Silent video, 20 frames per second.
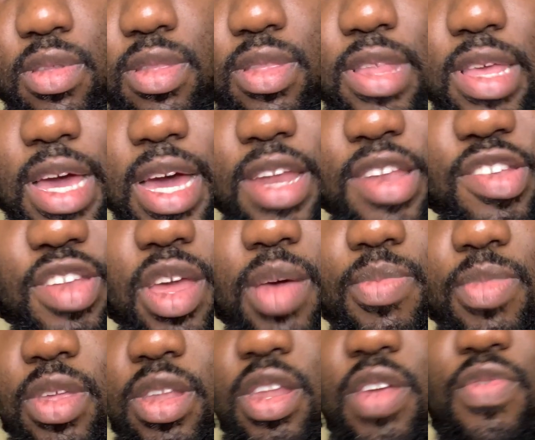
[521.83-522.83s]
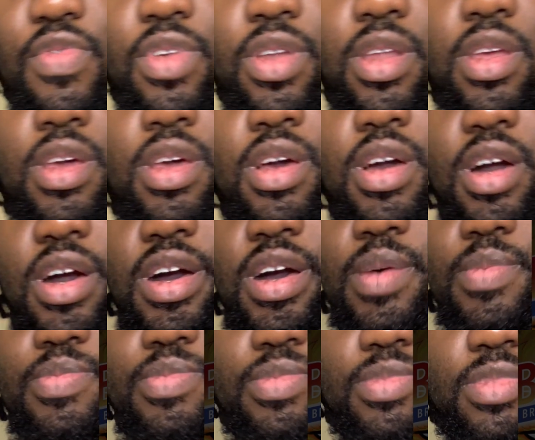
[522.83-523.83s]
The acham, the different
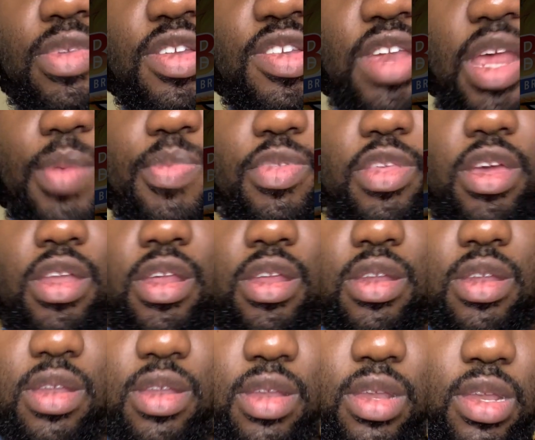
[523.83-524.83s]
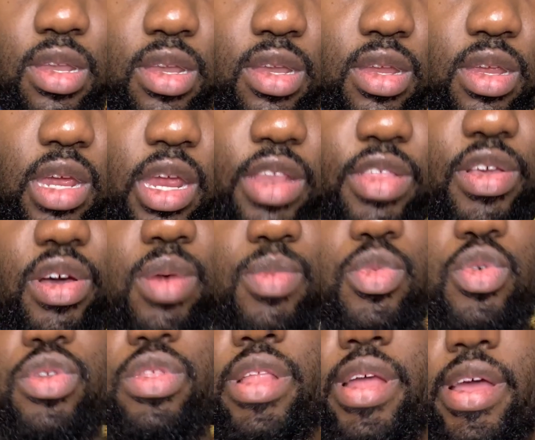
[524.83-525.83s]
shapes in it. It's almost